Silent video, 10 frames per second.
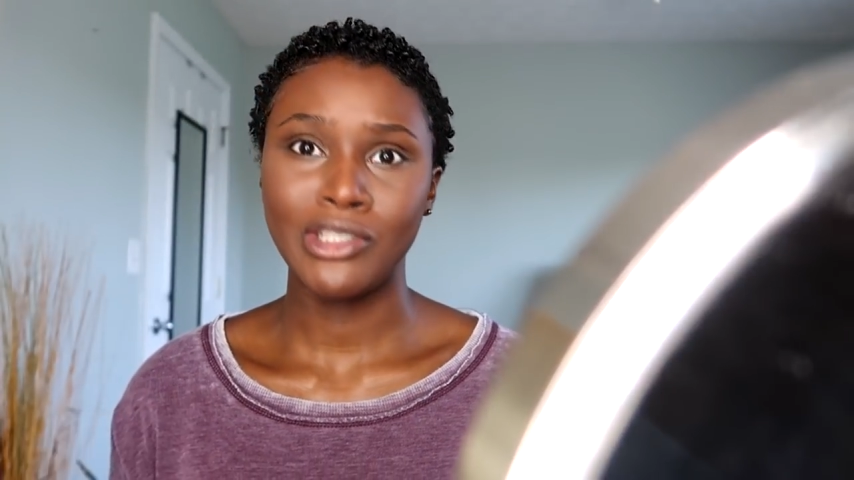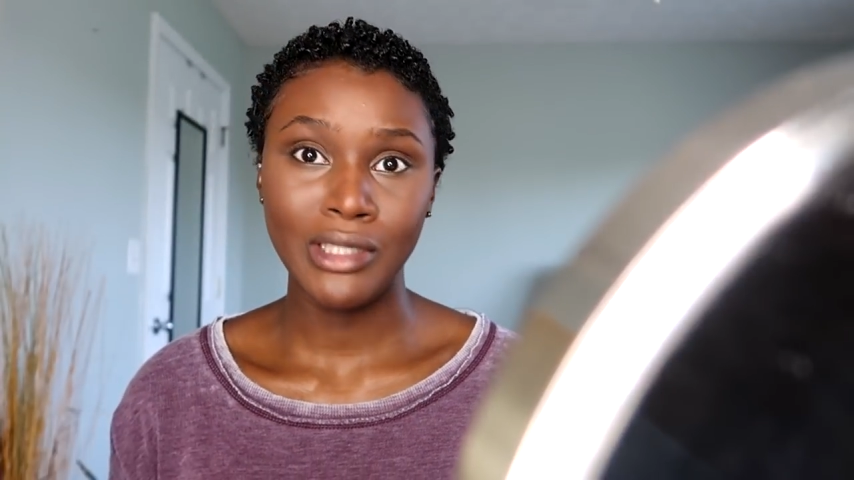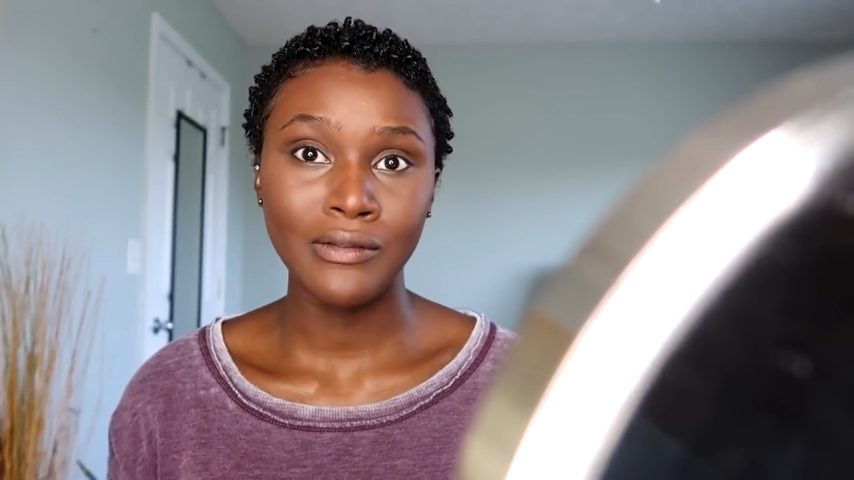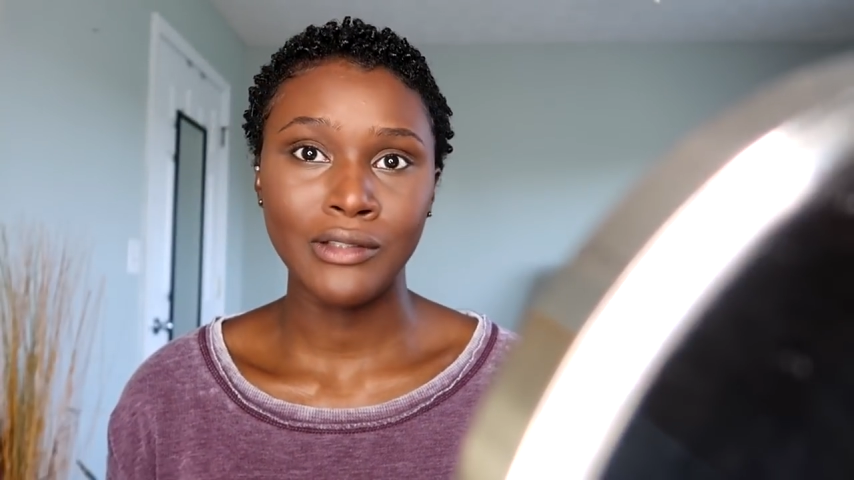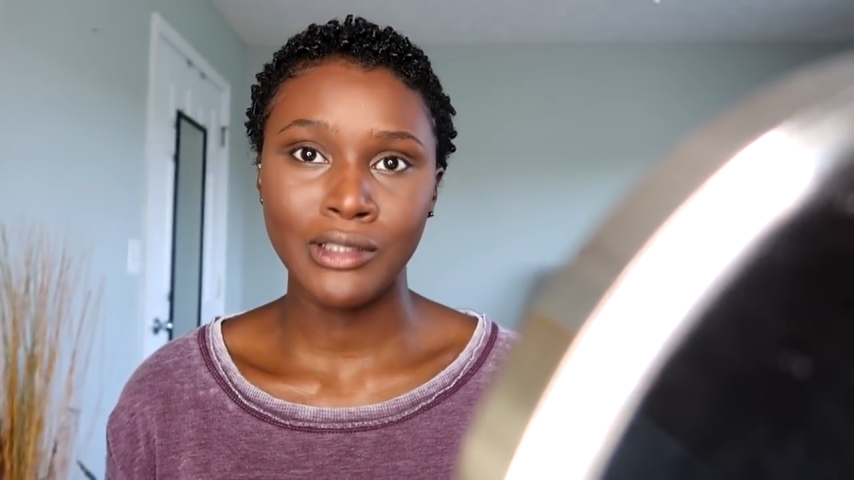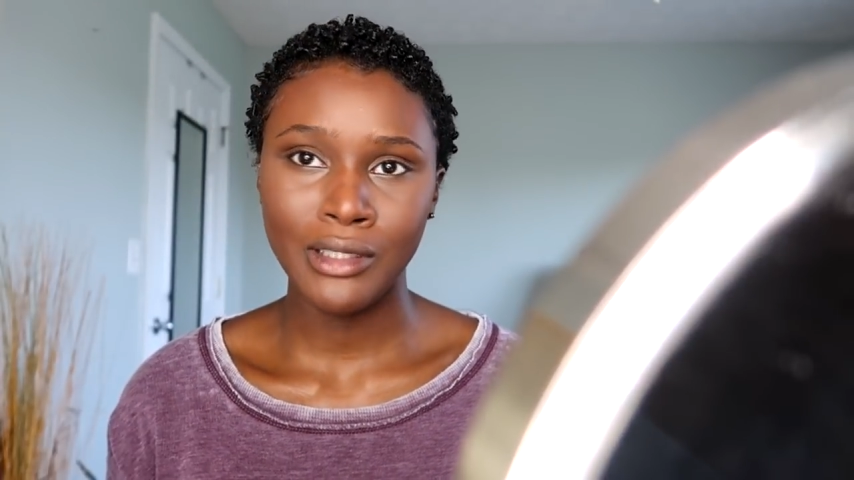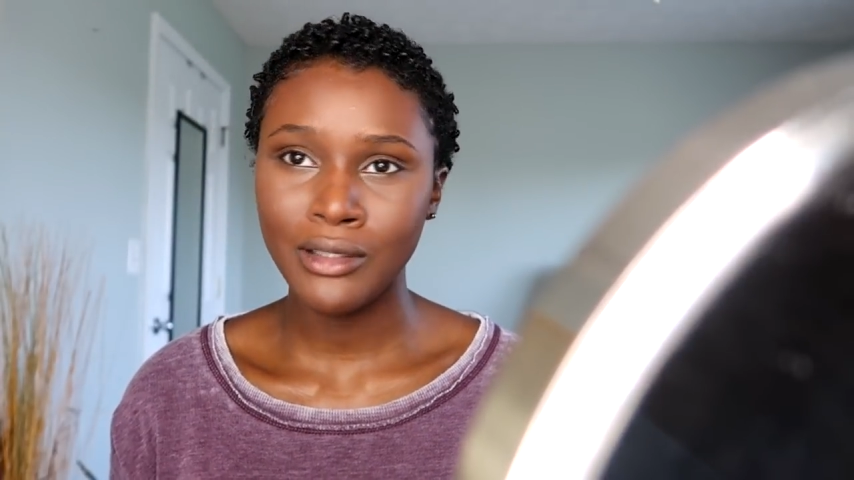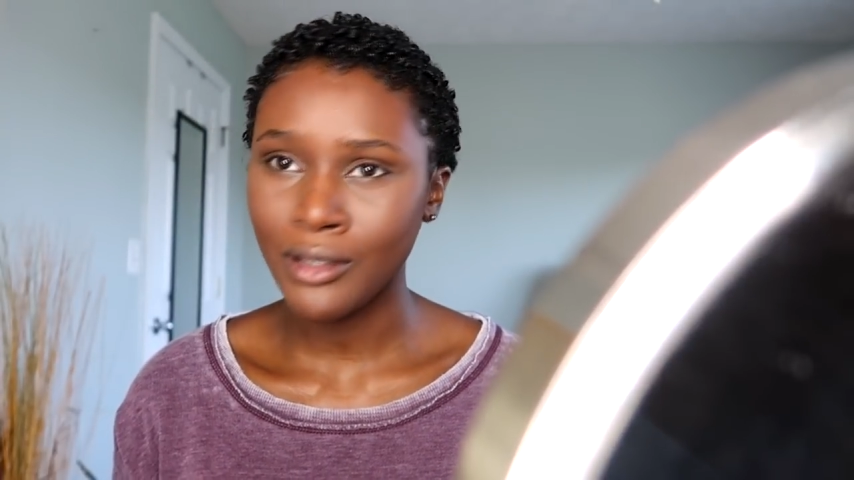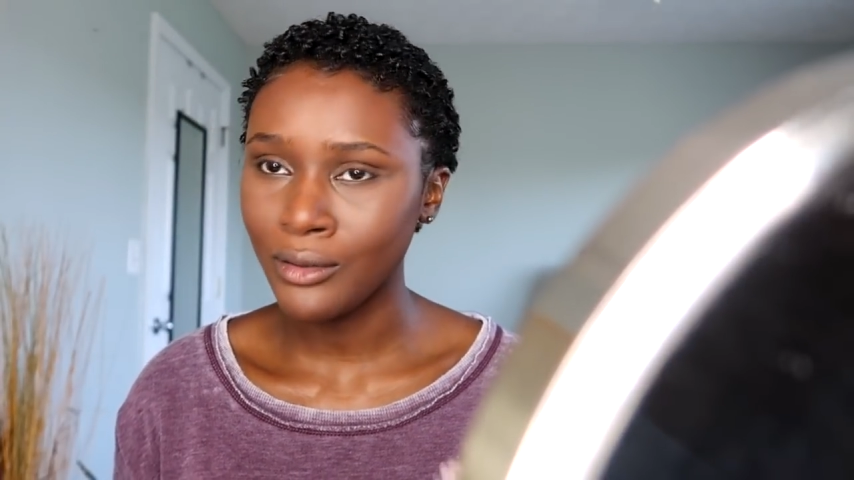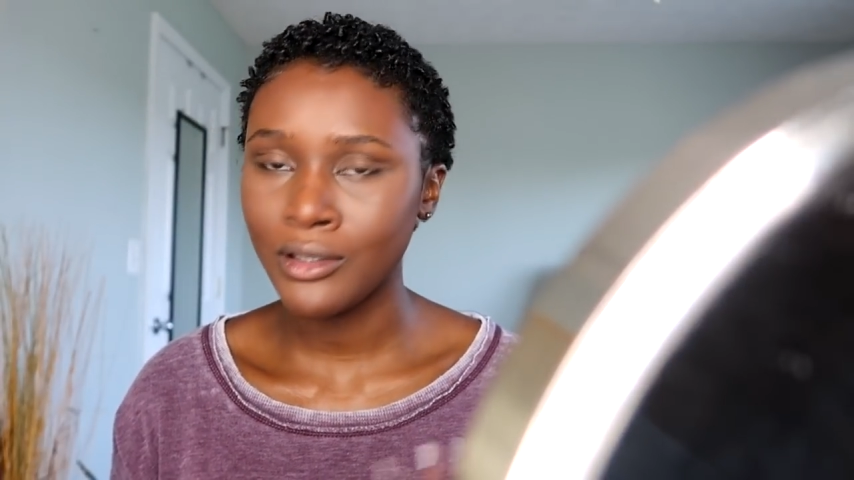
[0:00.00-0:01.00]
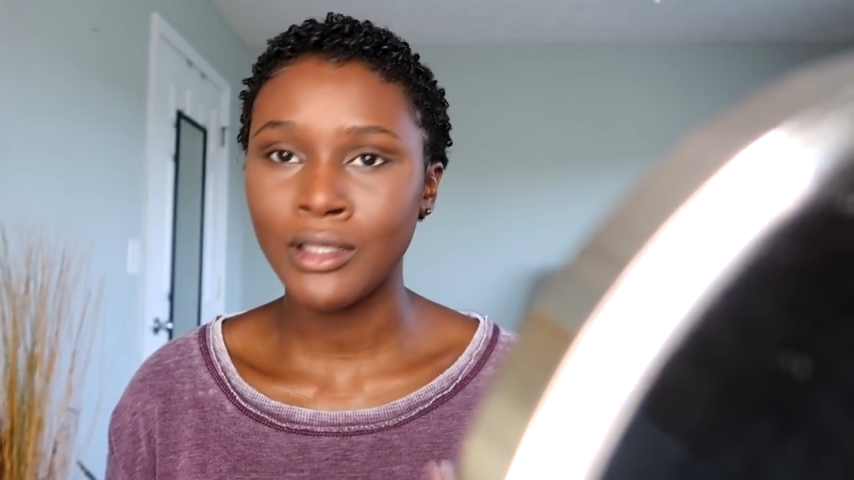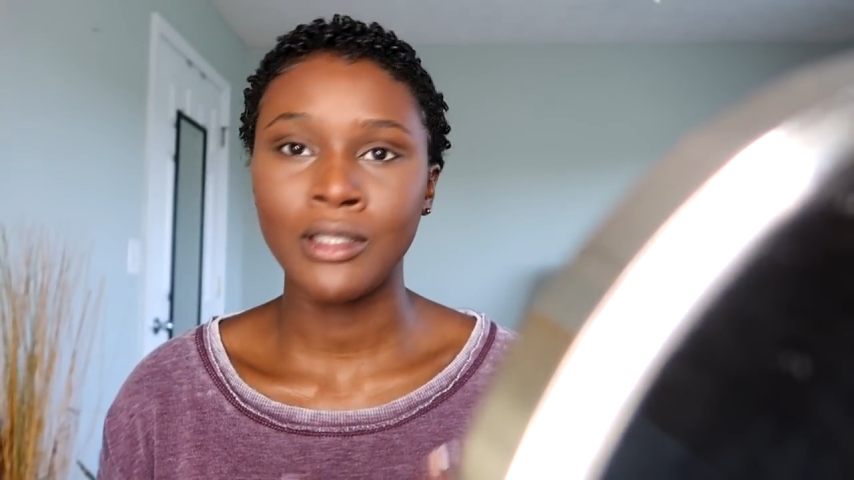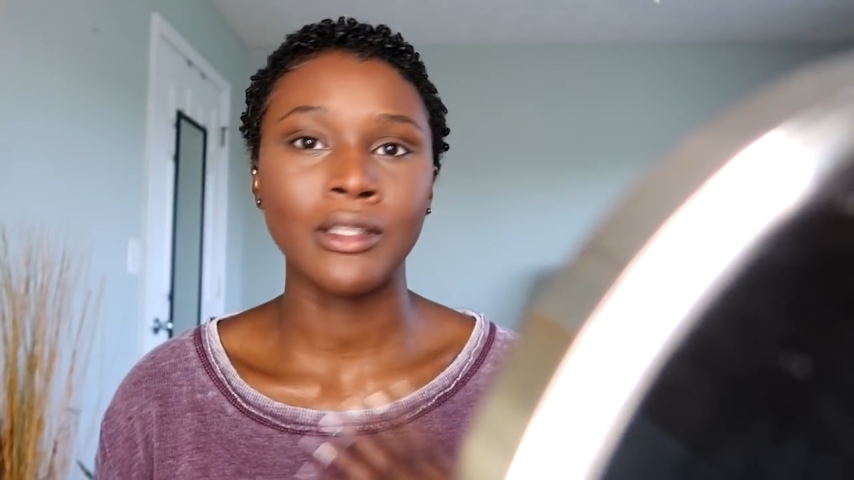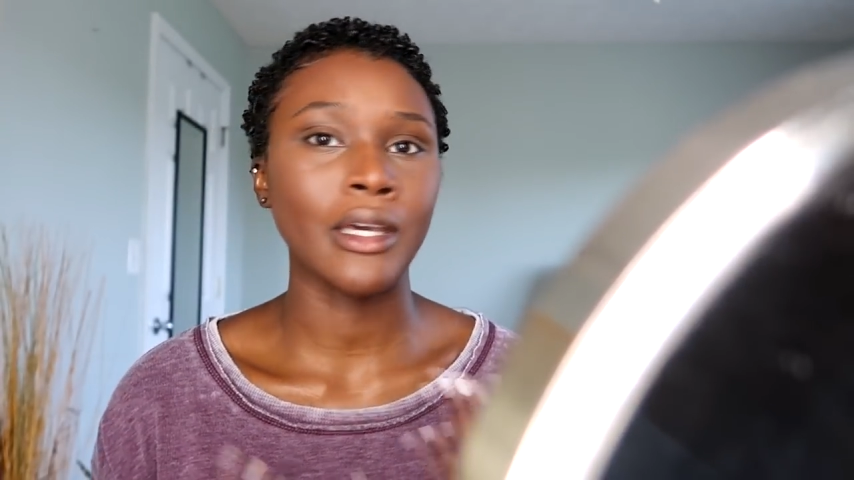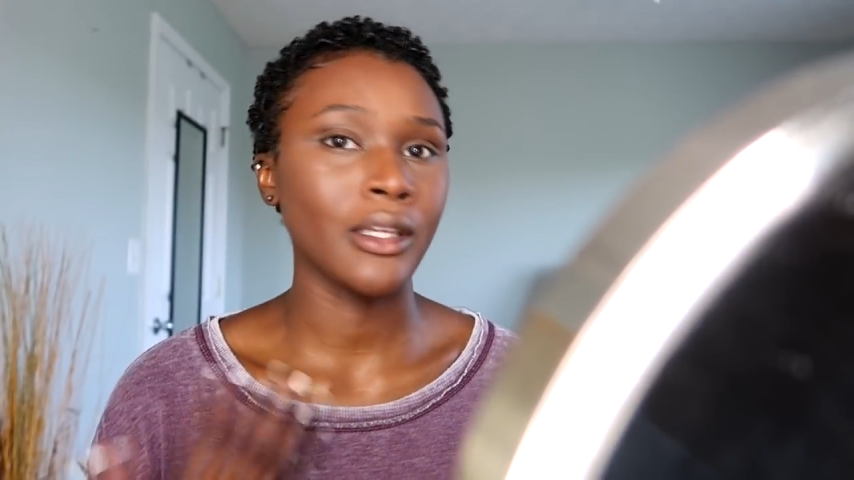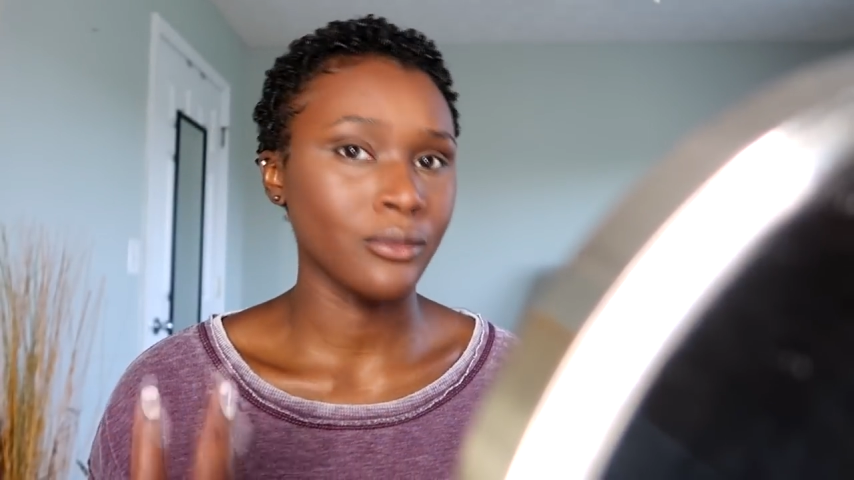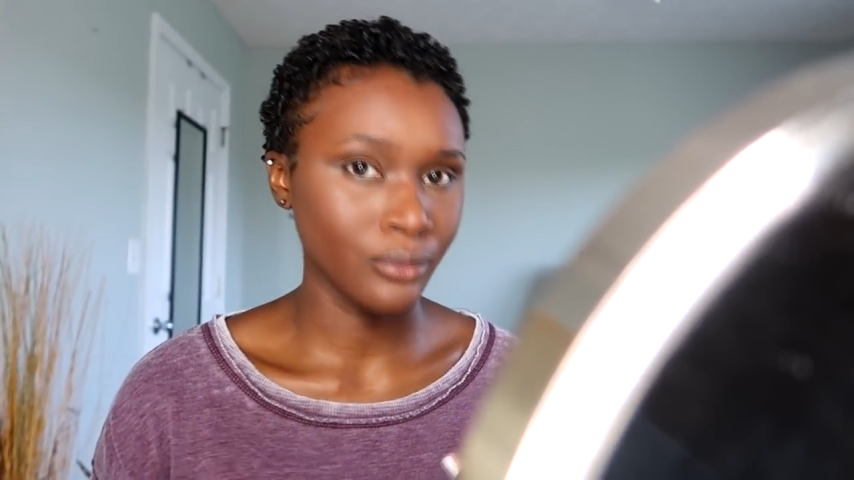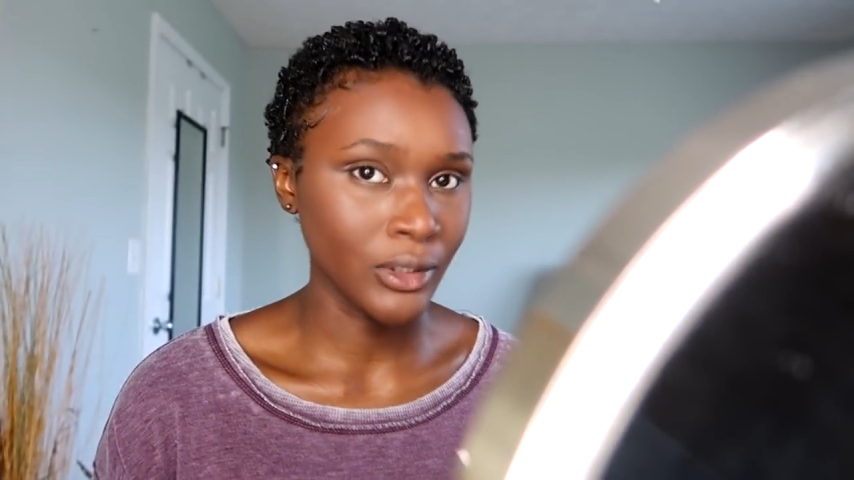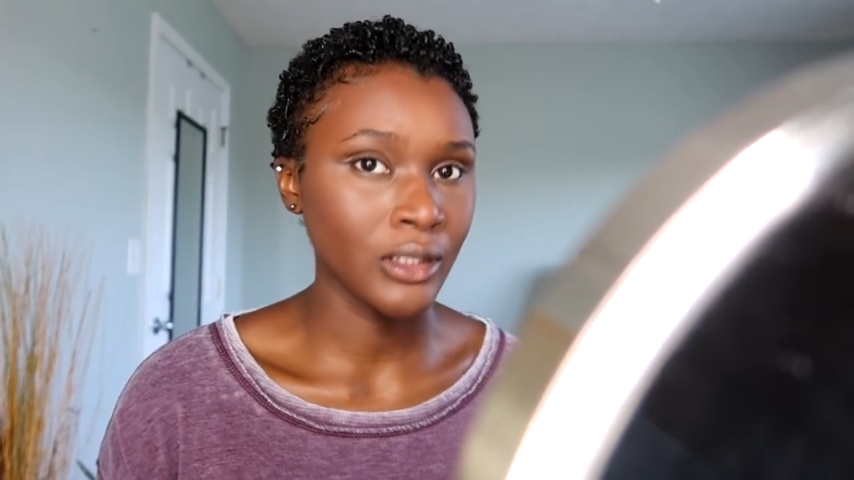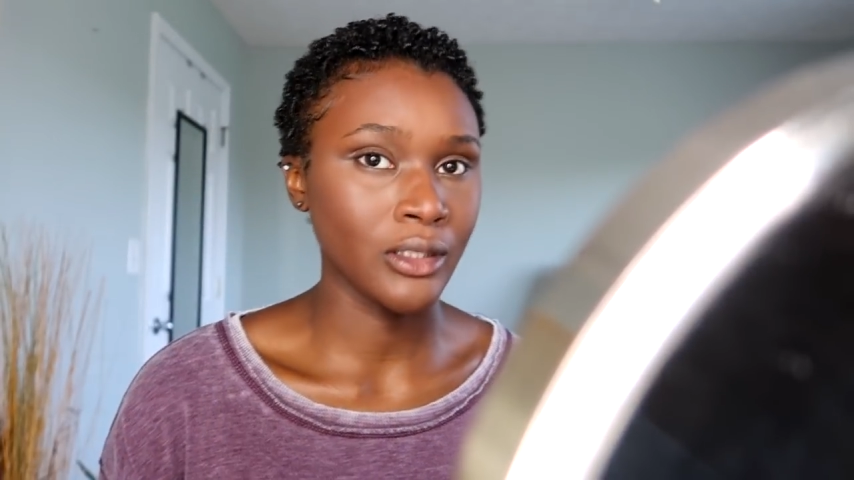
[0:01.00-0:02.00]
even she's noticing,
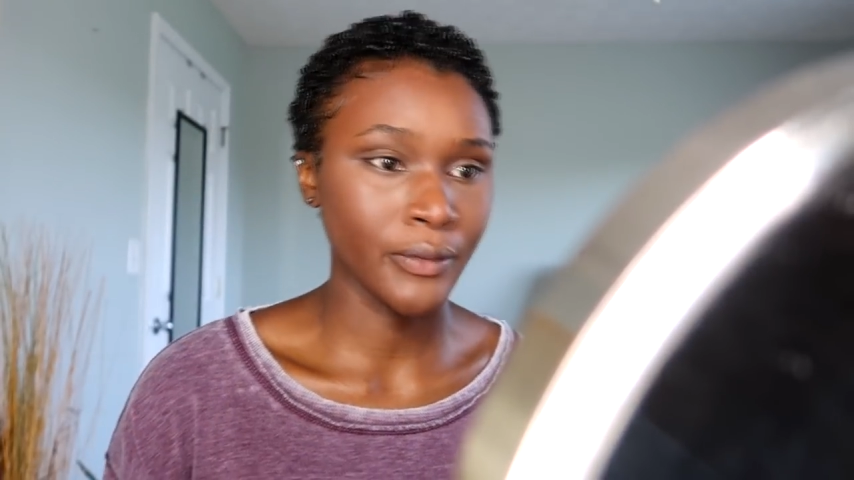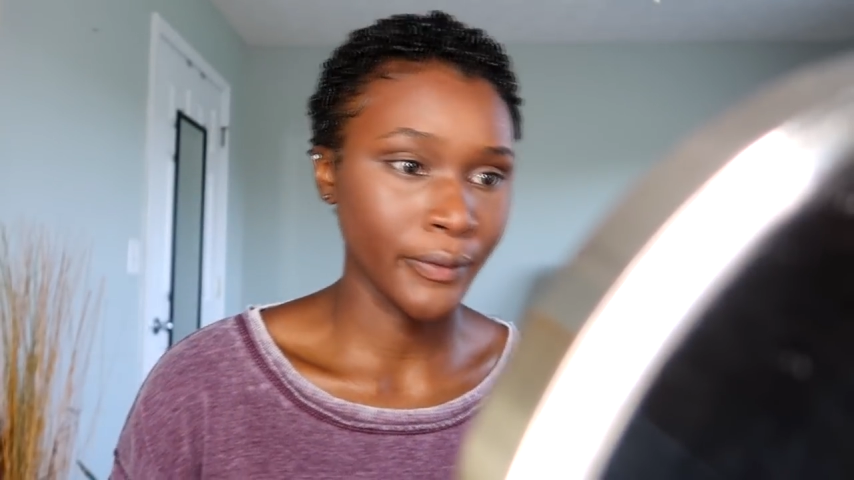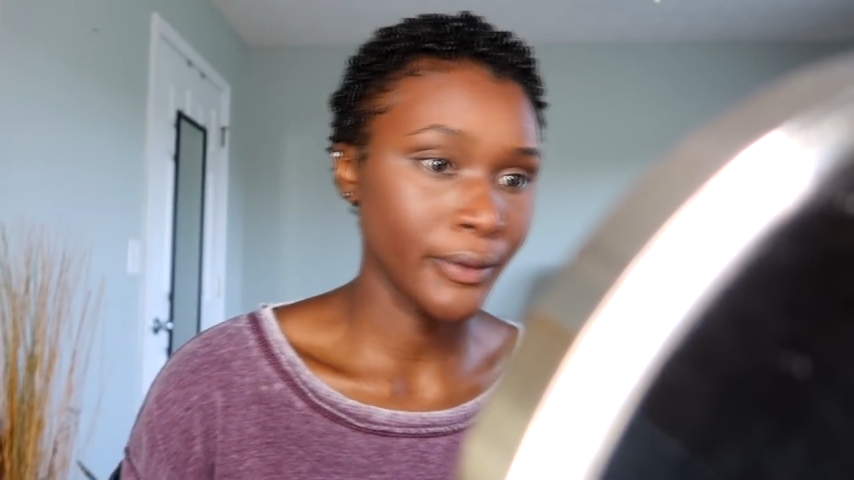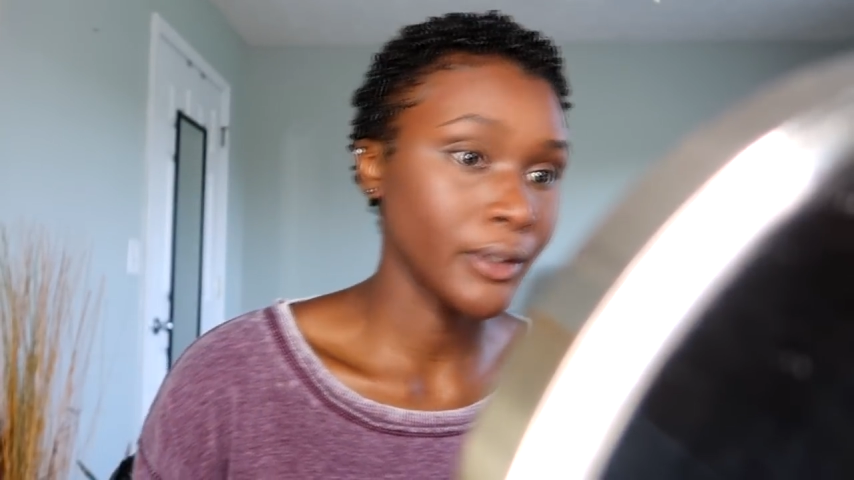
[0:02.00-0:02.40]
like this is for